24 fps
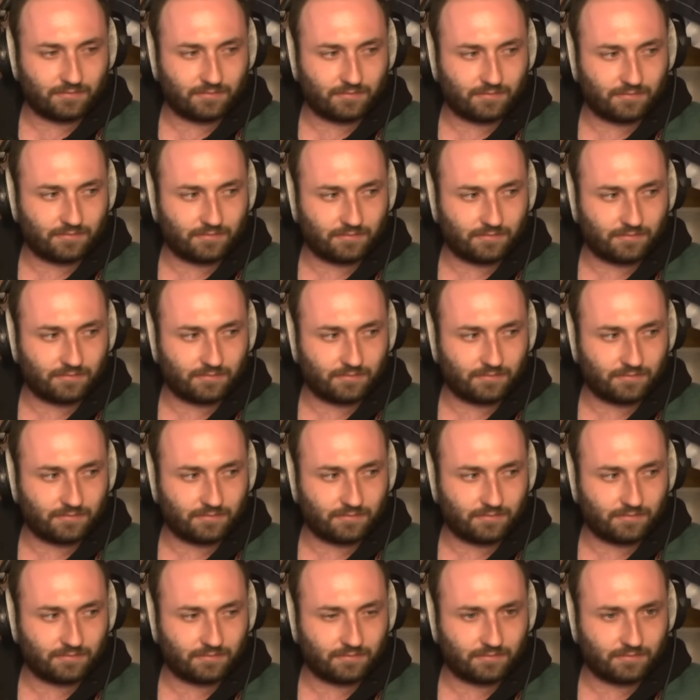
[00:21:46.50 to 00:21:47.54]

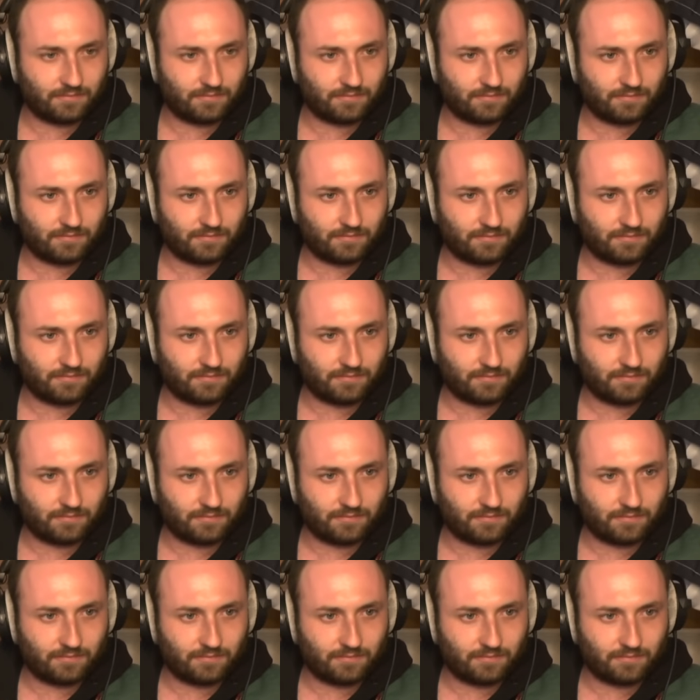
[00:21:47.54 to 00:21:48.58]

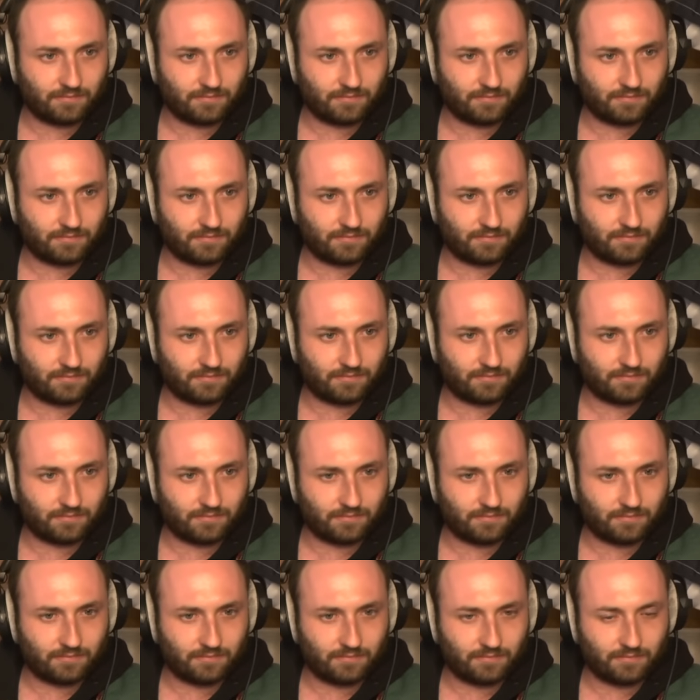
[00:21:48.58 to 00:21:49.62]

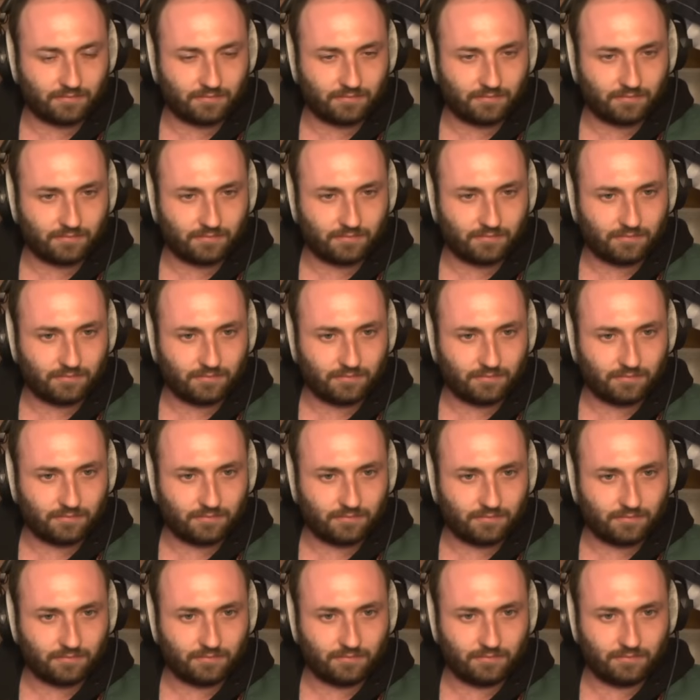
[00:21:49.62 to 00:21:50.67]

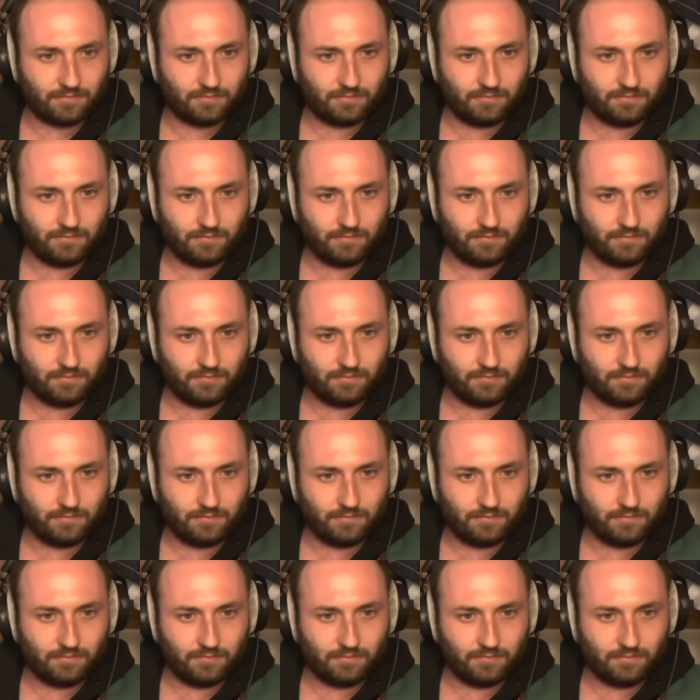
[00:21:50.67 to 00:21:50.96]
This person isn't speaking.